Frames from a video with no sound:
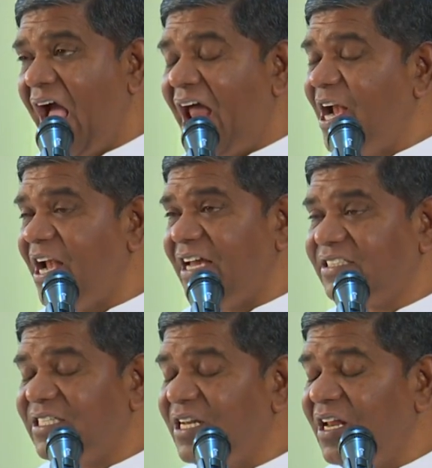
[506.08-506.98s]
and
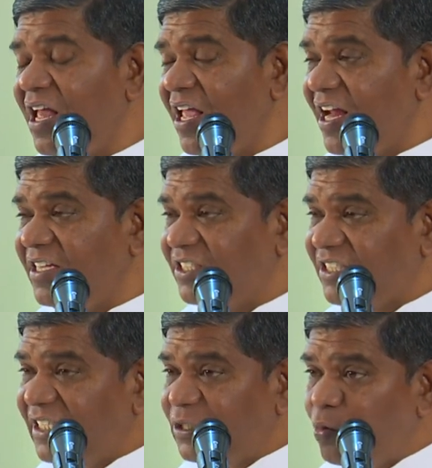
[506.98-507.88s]
does it, it
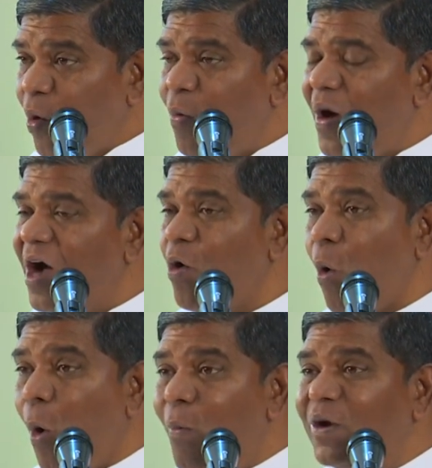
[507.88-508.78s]
sits over,
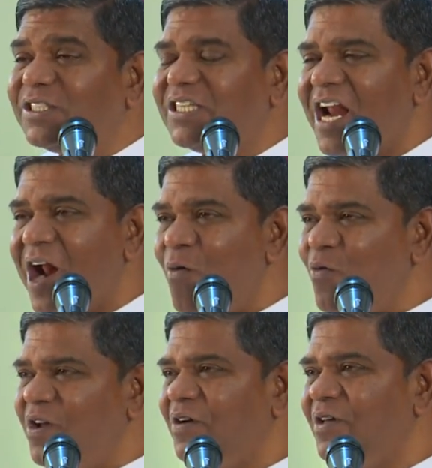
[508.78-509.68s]
hovers
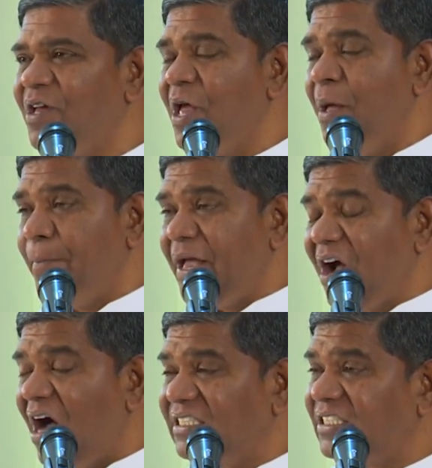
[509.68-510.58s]
around
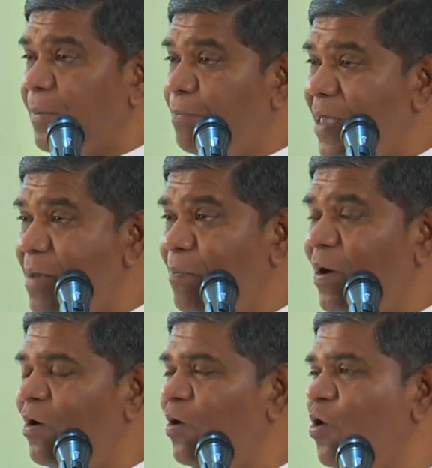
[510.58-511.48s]
because the
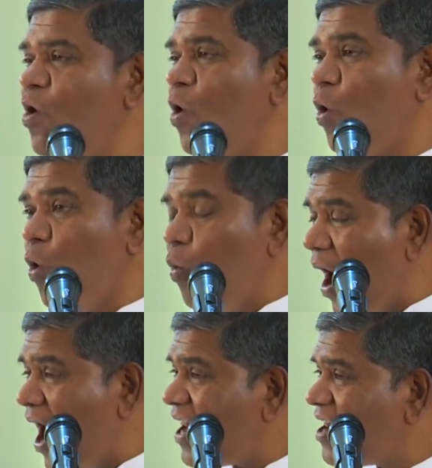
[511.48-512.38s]
people who
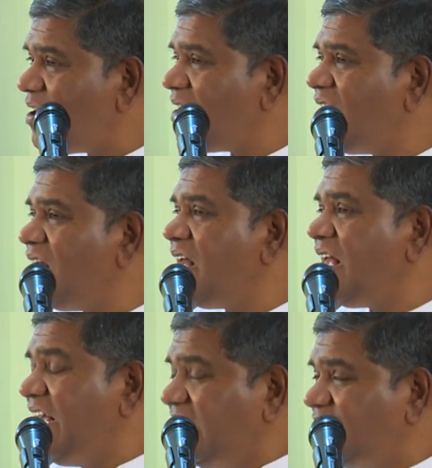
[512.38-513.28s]
are
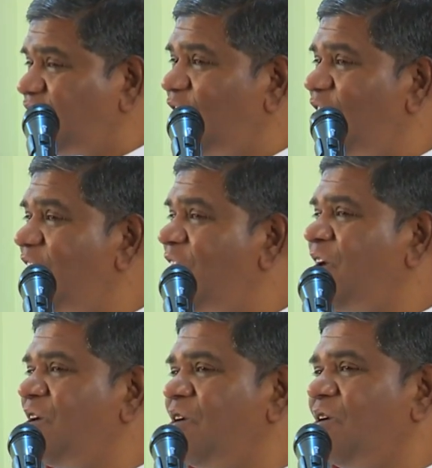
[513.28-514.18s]
his
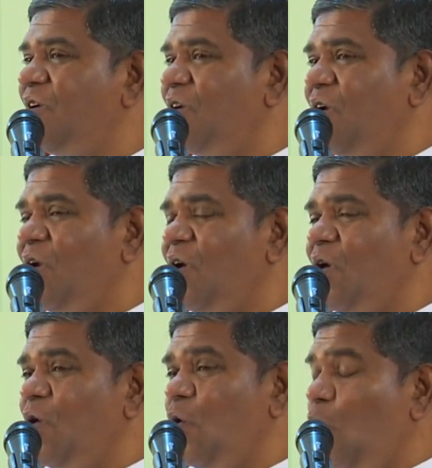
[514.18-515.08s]
children,
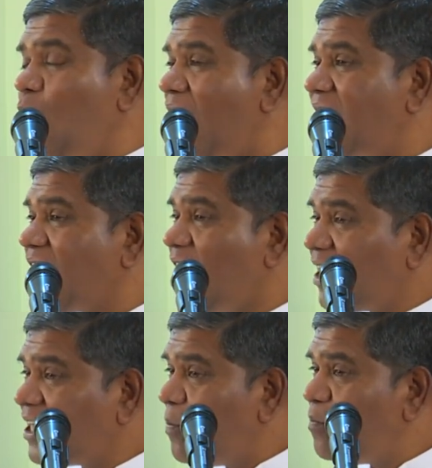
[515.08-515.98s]
who are
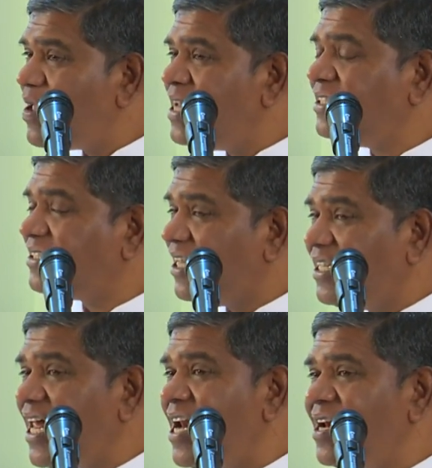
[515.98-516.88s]
caught up in
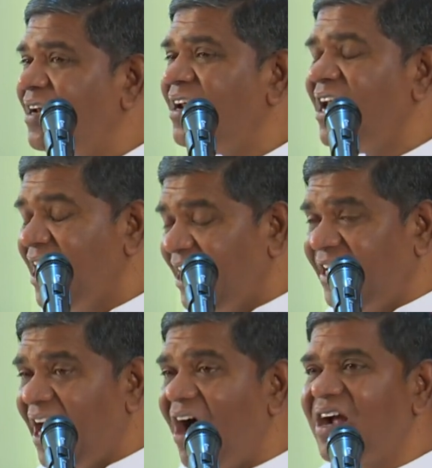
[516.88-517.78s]
certain
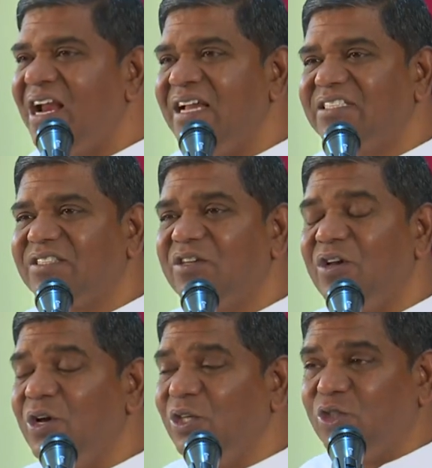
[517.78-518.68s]
darkness,
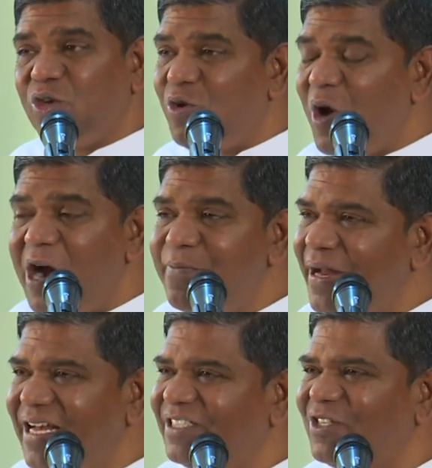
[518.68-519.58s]
should not
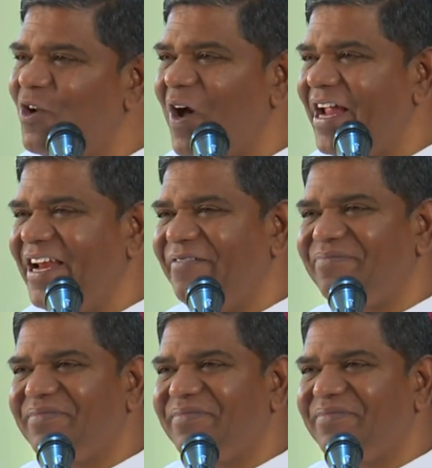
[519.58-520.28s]
be destroyed.